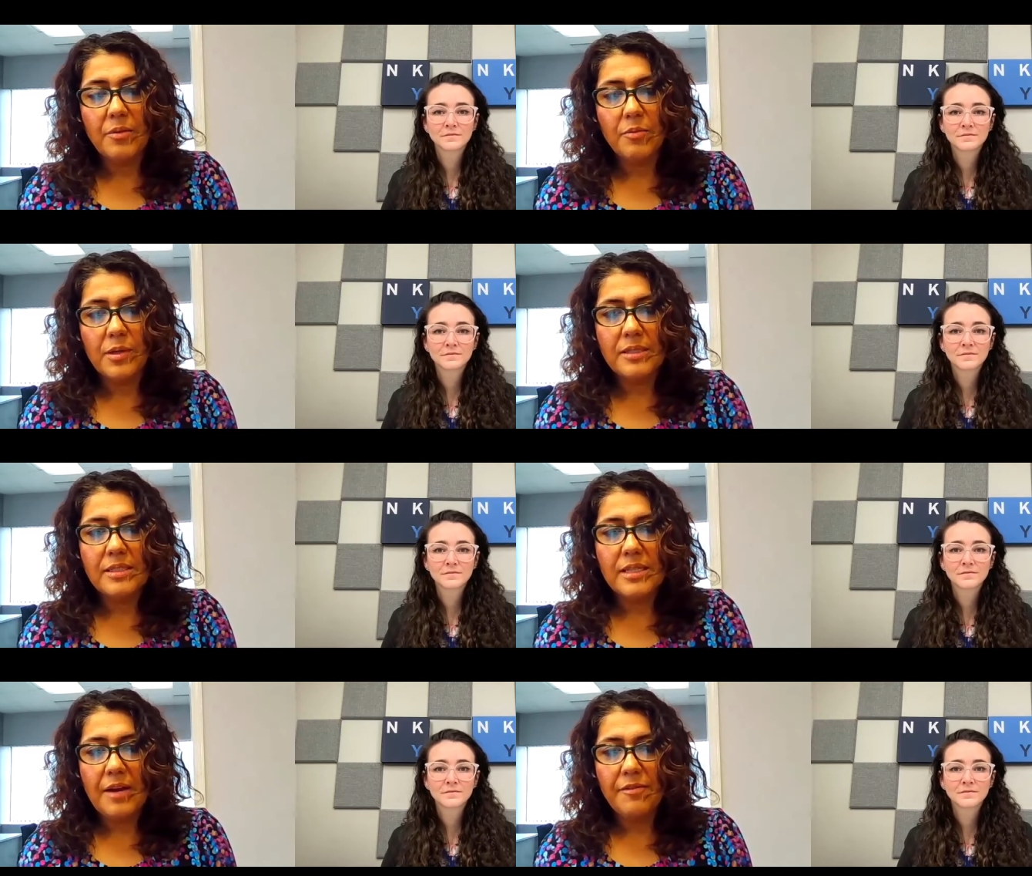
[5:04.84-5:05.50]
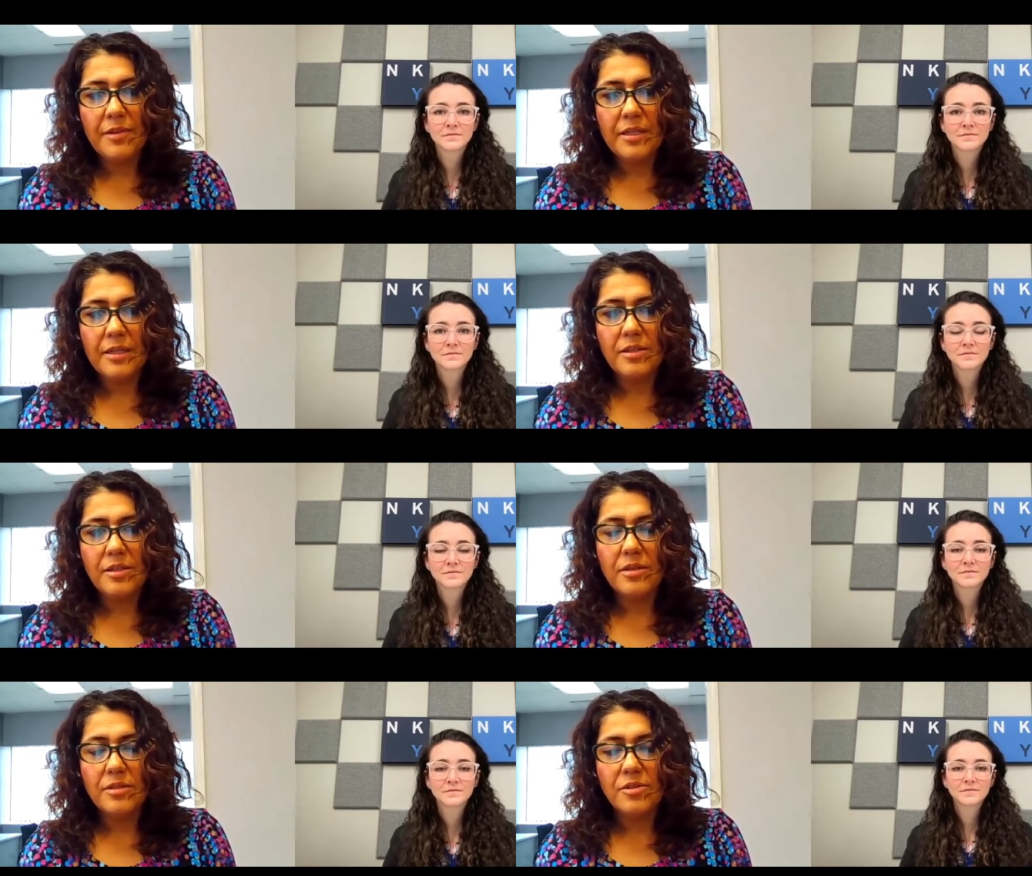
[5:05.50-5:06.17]
Speaker 1: we definitely
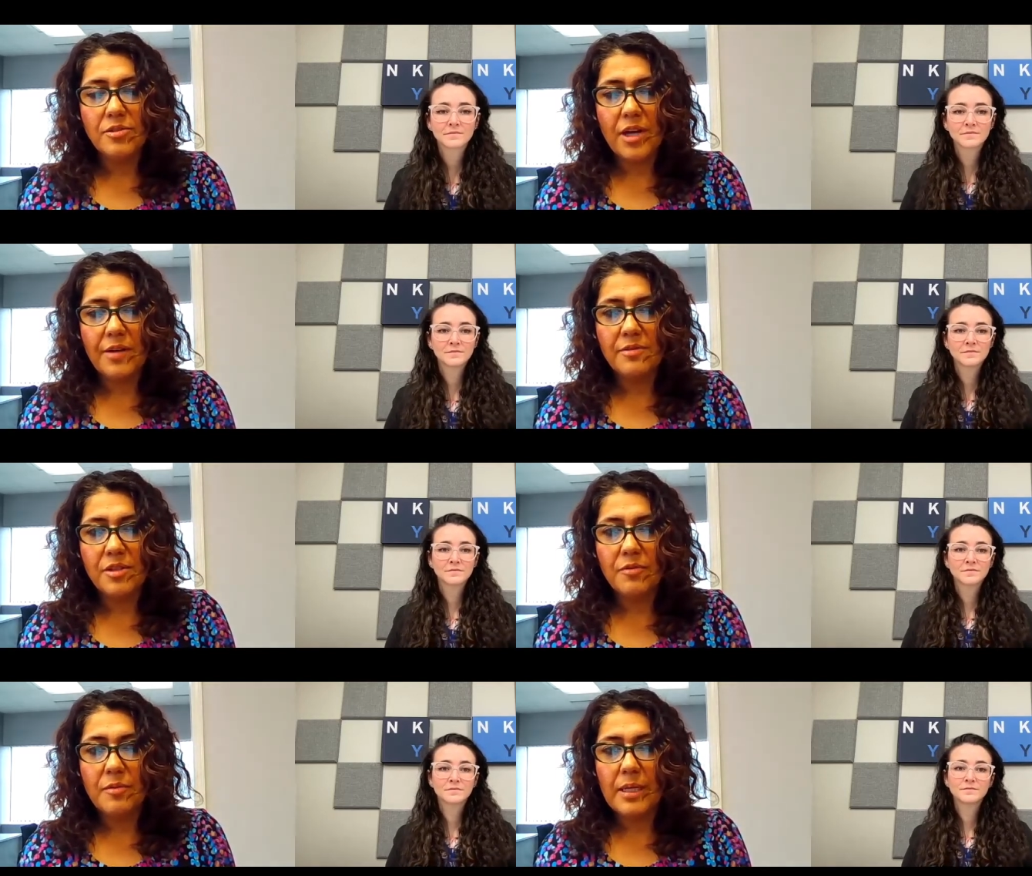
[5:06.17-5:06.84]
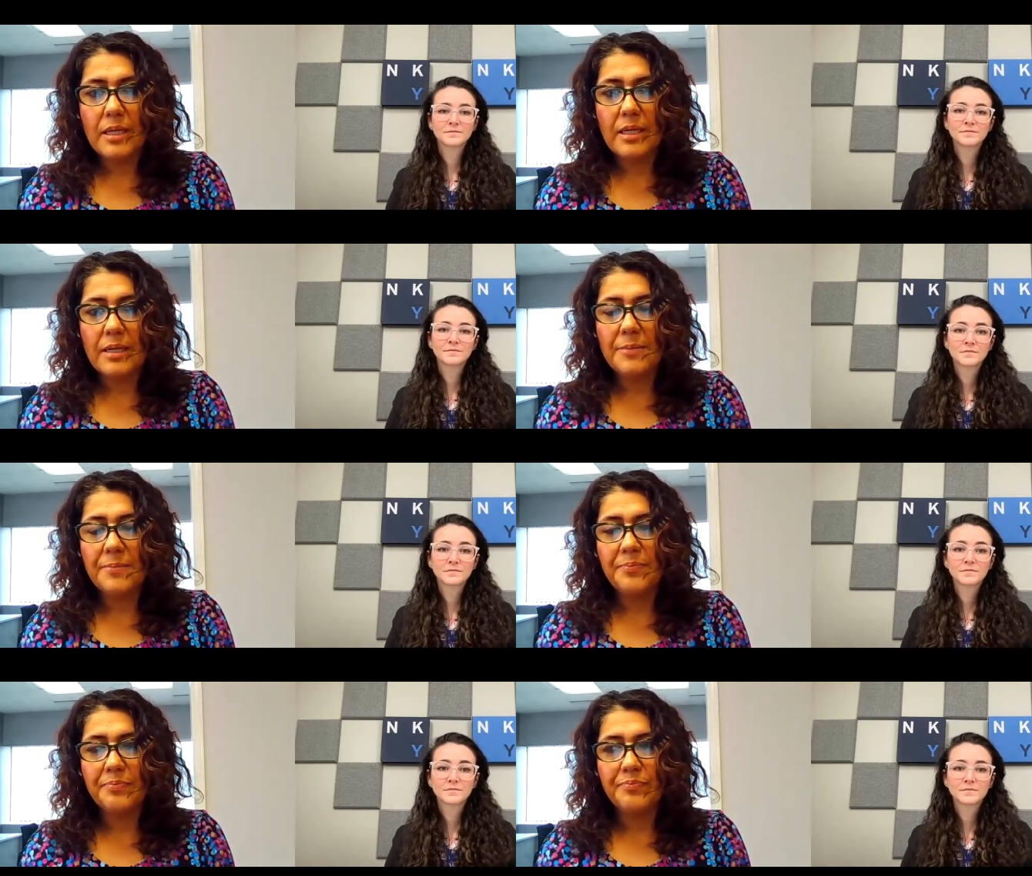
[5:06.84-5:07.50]
strive to be
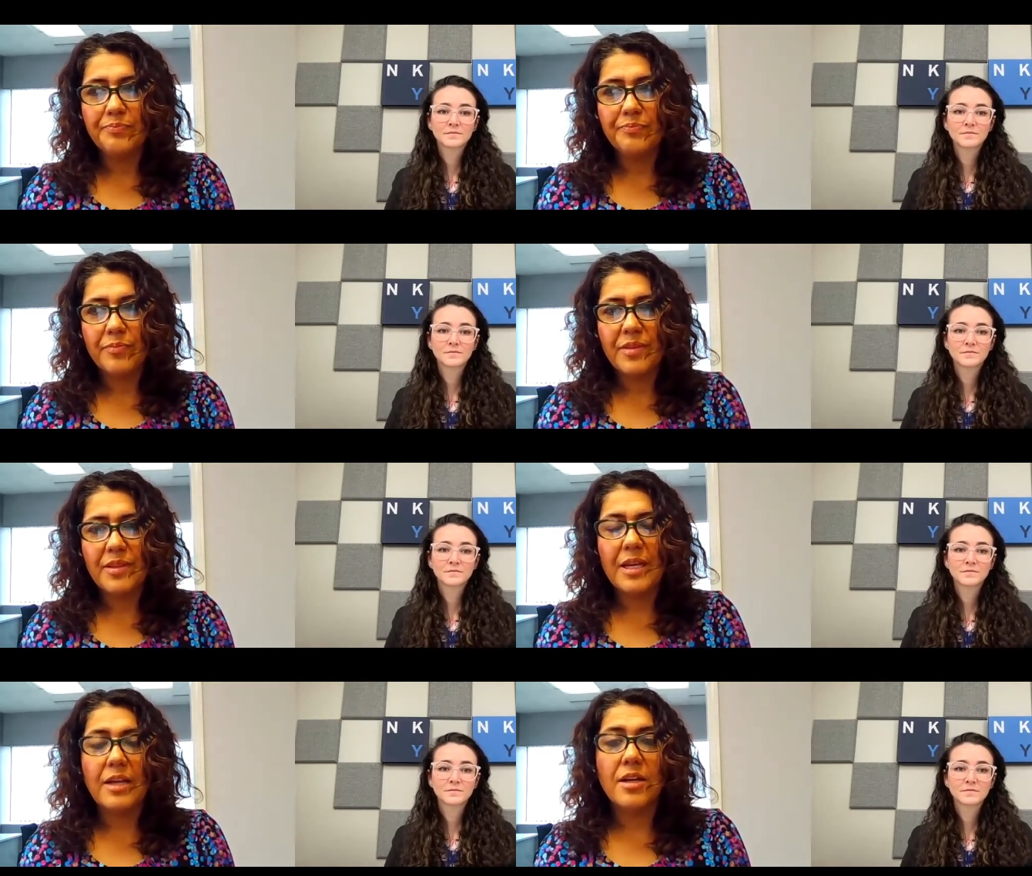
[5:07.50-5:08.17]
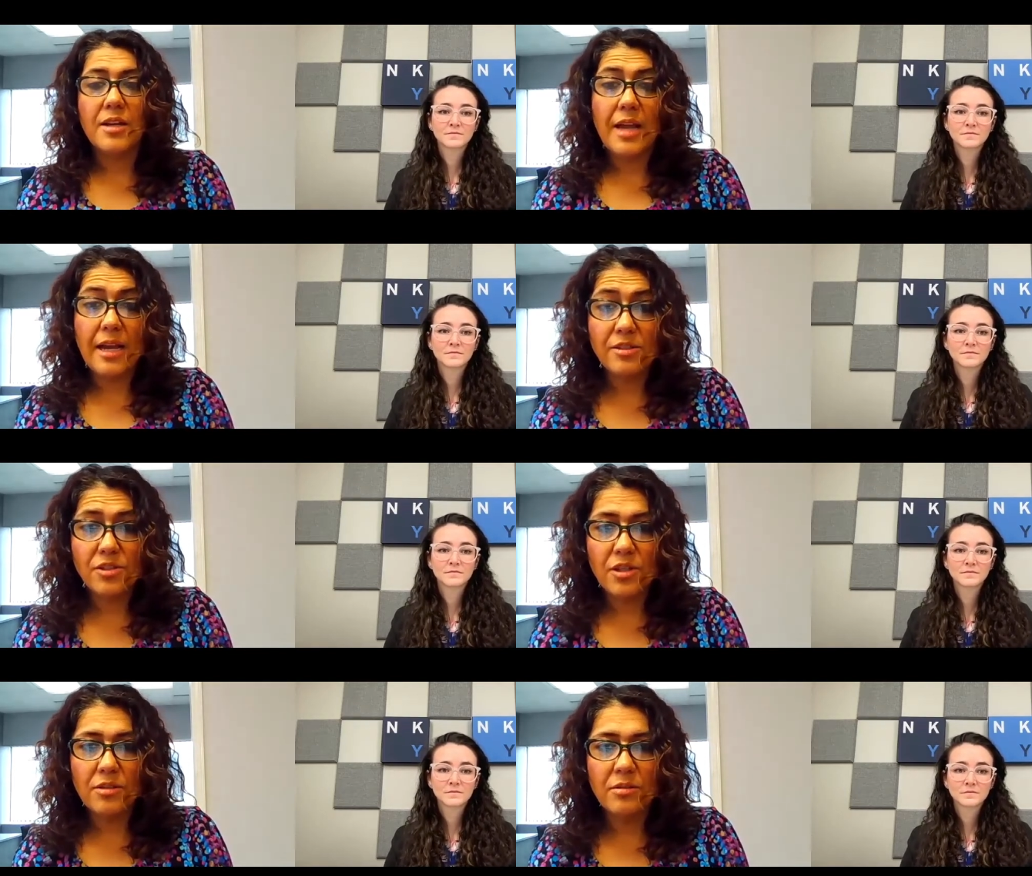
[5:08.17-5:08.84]
the
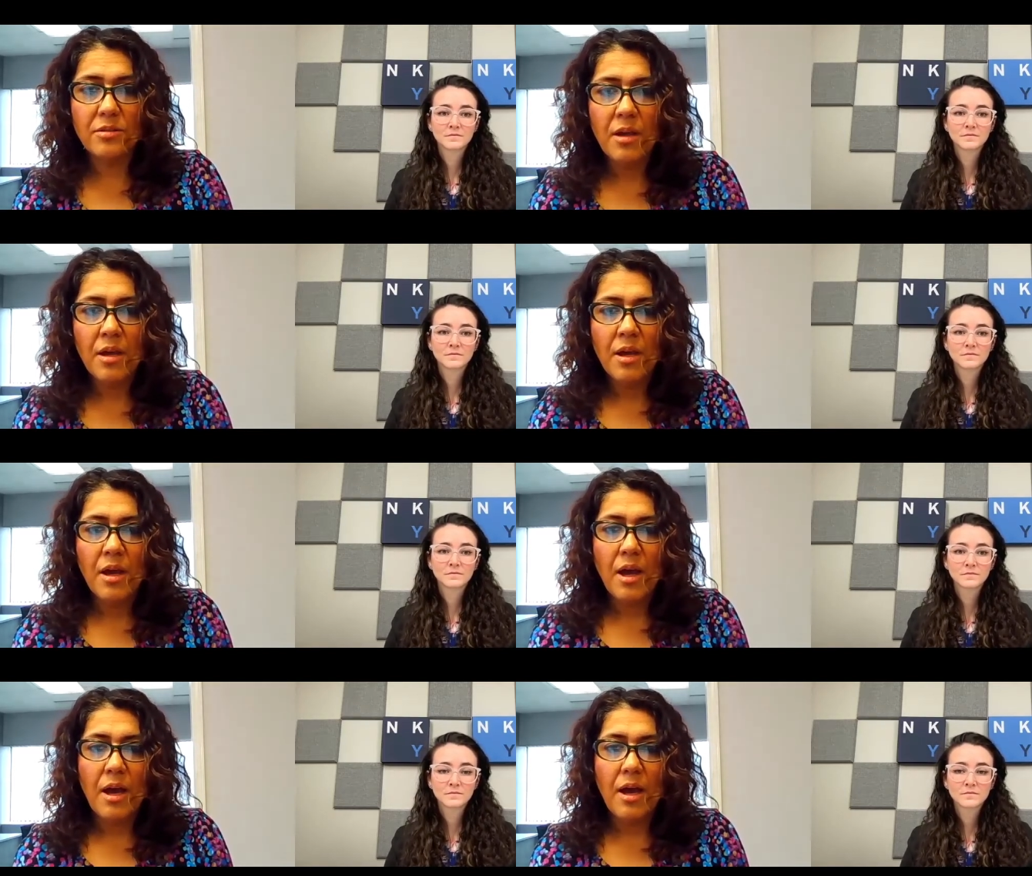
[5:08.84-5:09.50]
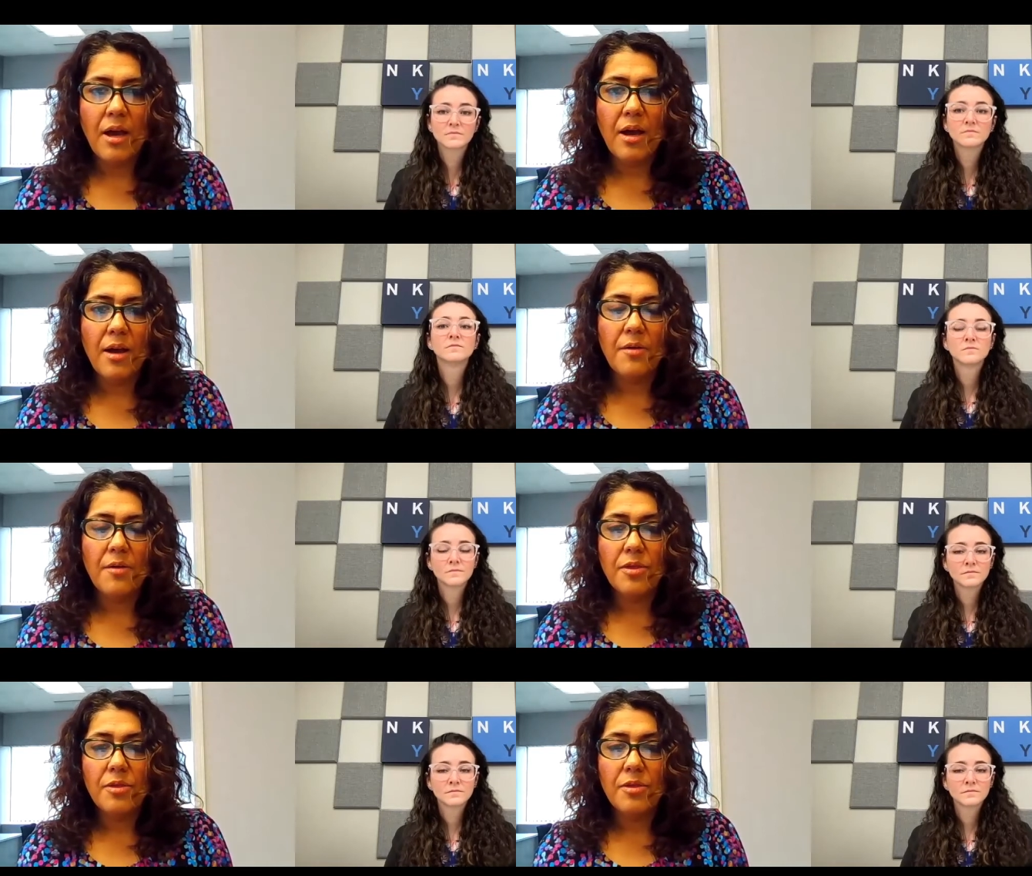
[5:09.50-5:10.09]
connection uh,